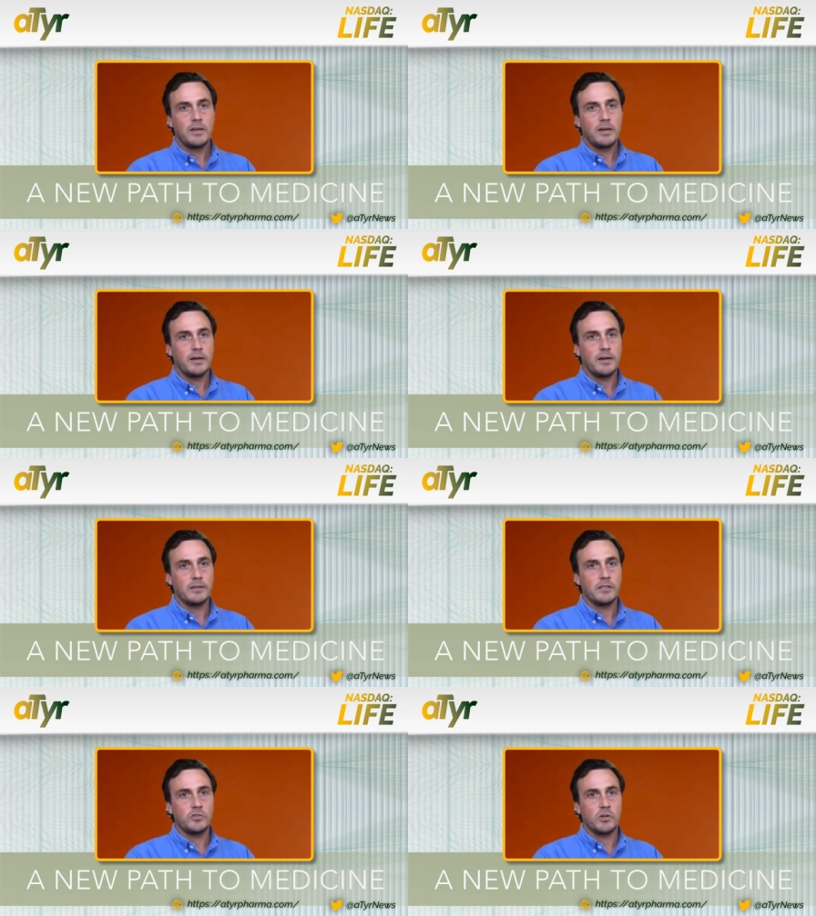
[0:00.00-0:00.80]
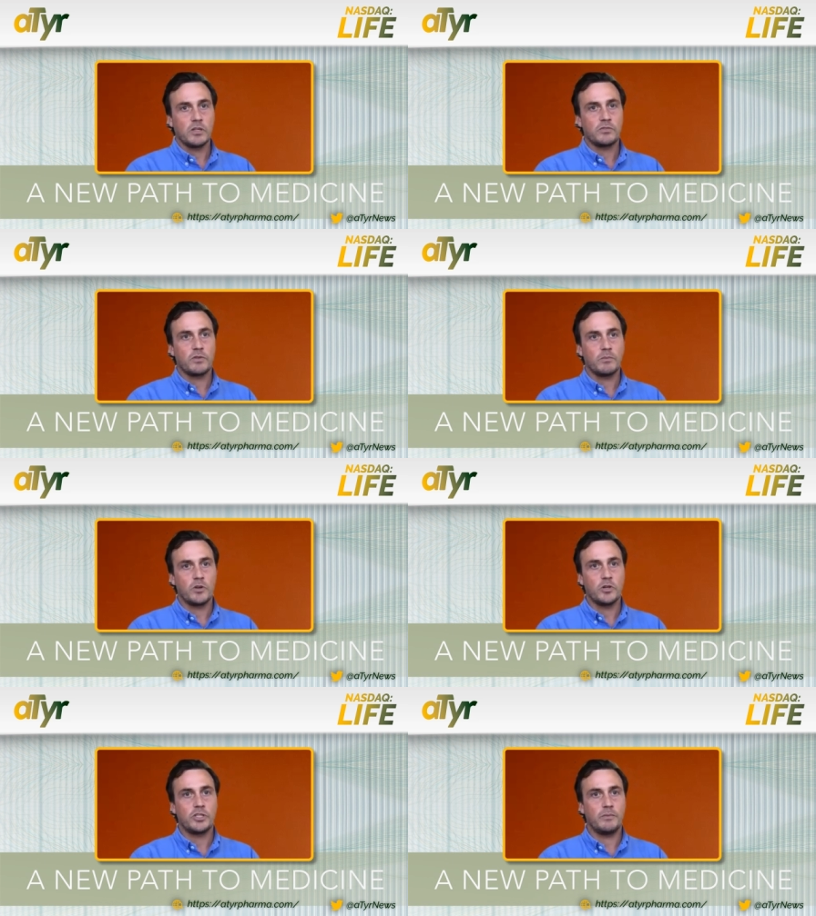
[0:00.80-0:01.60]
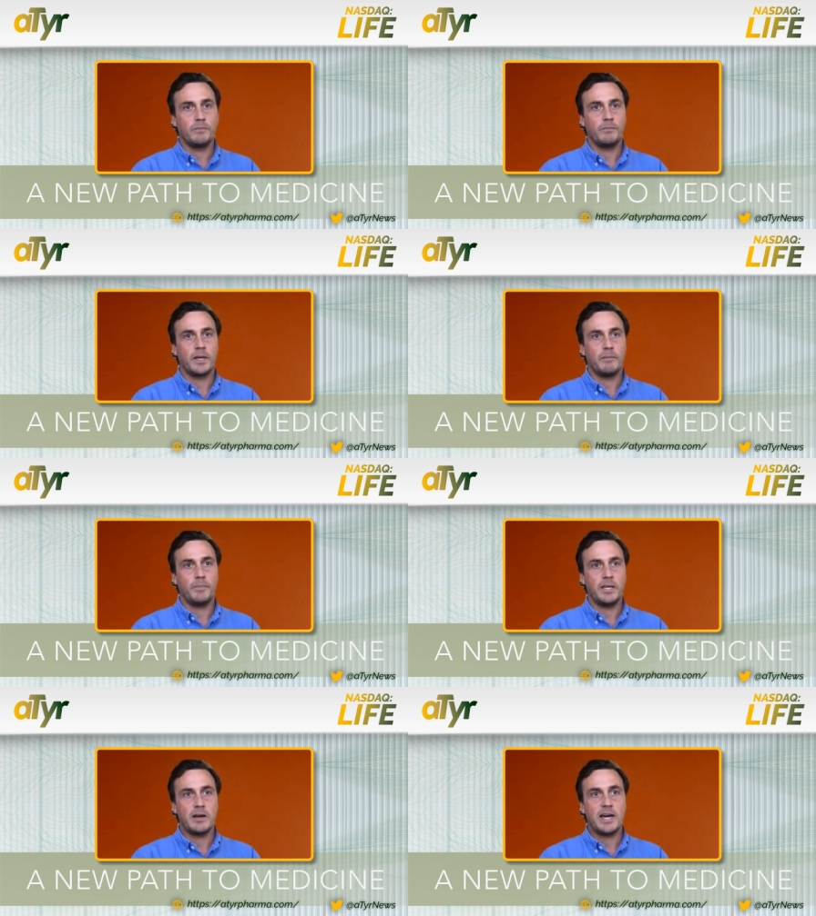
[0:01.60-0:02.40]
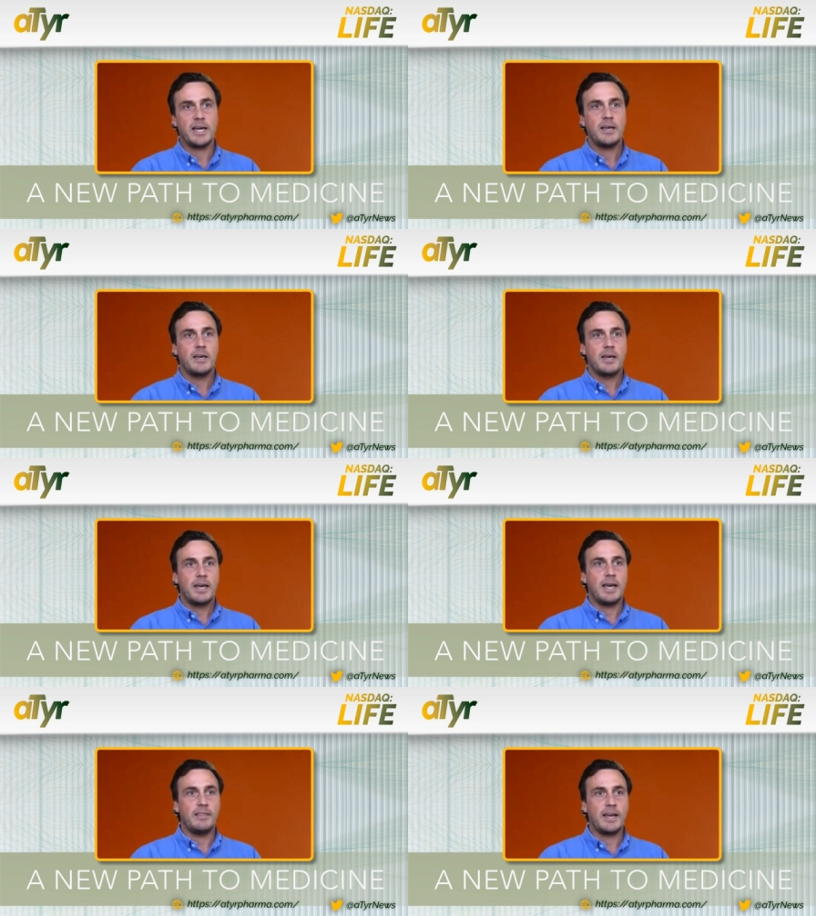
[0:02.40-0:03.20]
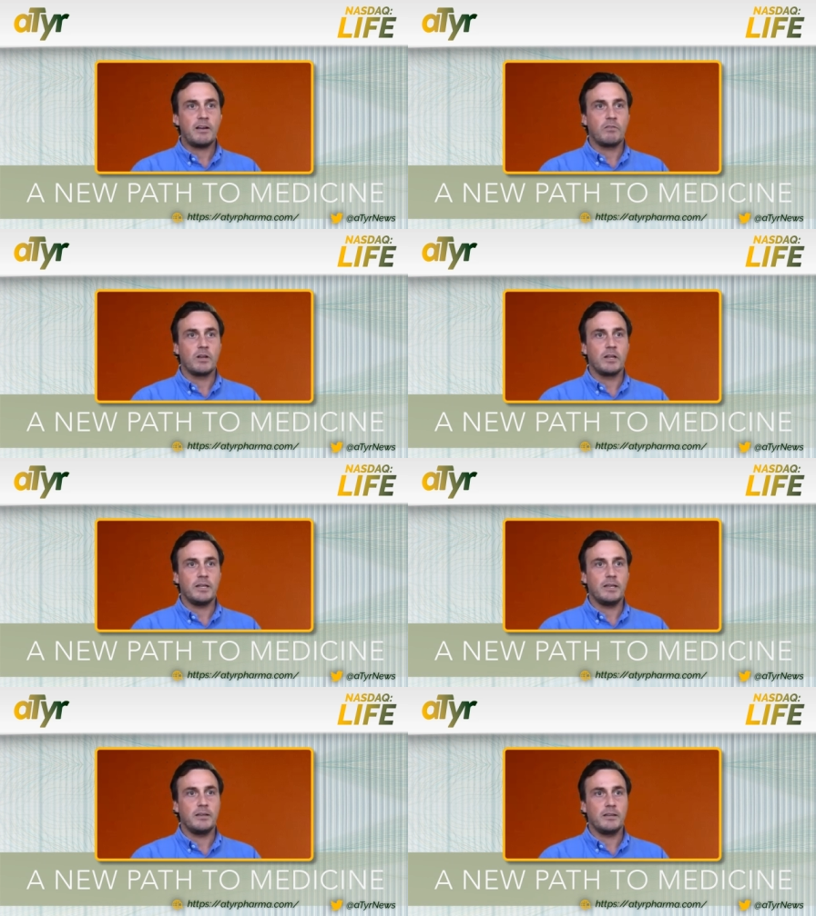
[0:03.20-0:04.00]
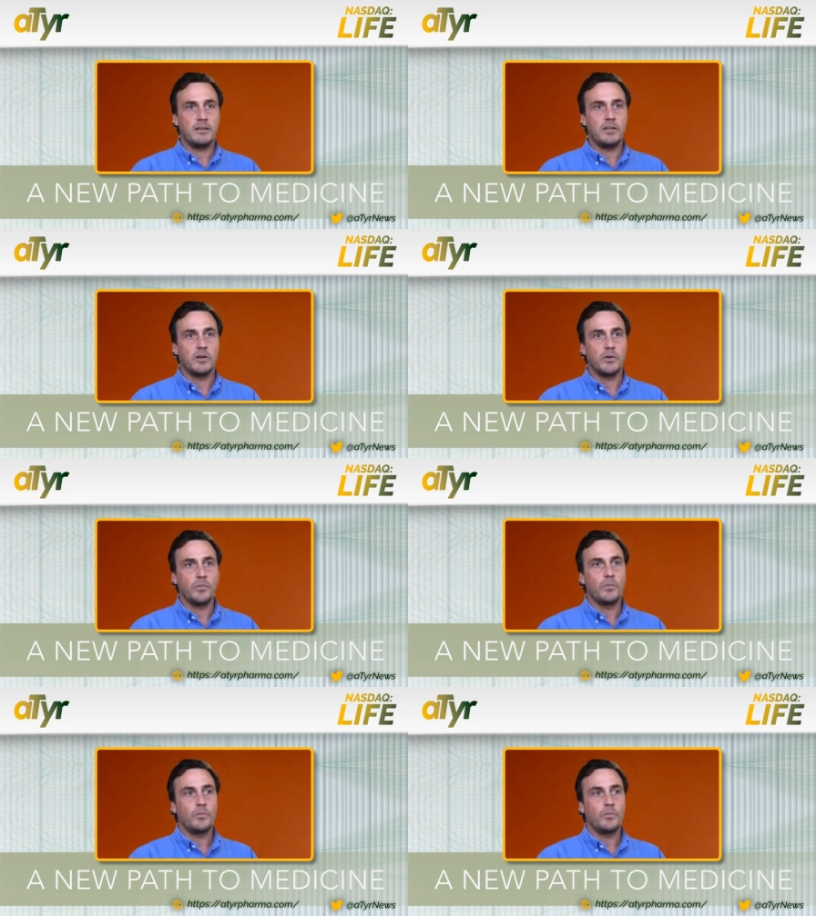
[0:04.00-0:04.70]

uh, the drugs from Roche and, BI, and that really, you know,